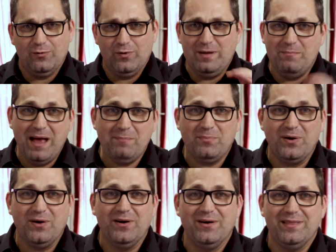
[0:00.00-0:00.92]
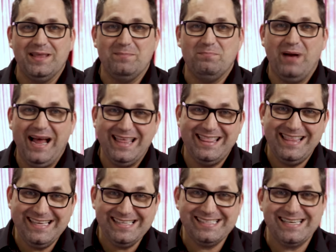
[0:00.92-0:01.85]
Remember that by
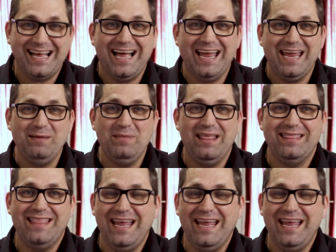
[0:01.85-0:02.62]
this time,